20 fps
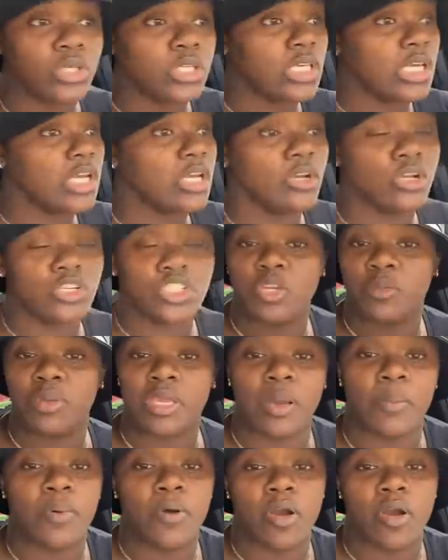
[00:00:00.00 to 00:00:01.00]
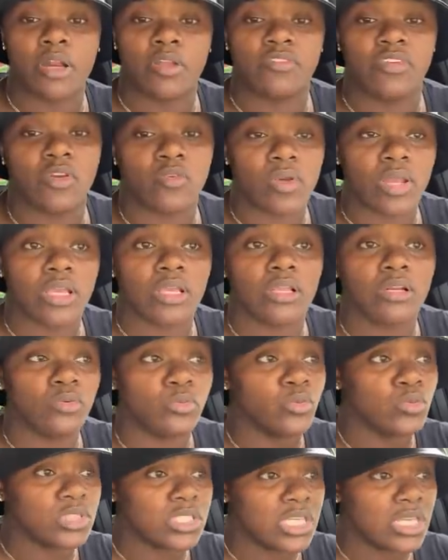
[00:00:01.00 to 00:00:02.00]
year. It should be a part of your regular
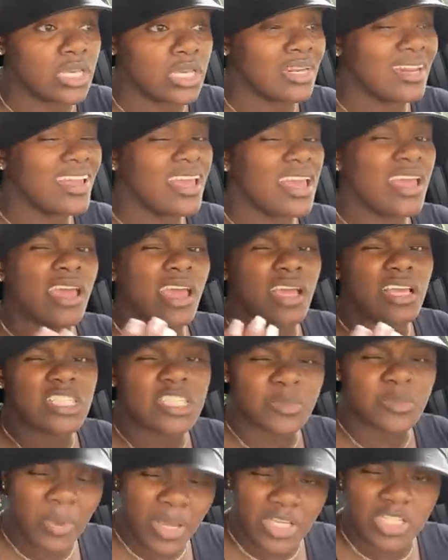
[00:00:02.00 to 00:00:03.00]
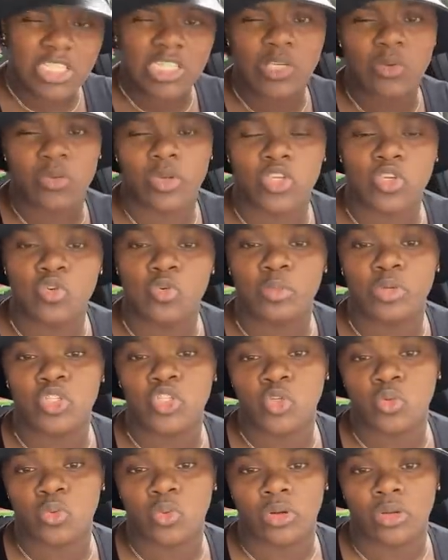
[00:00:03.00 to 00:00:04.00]
routine, especially when you
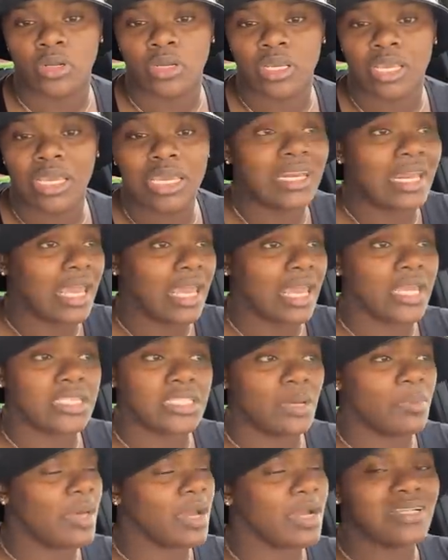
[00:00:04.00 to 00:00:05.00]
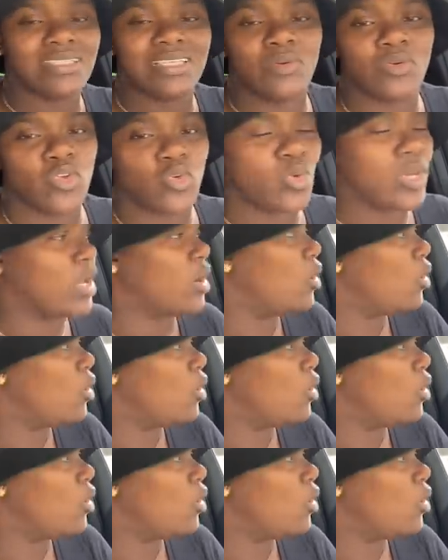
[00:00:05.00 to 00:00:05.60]
mature in age. I'm not going to say when you get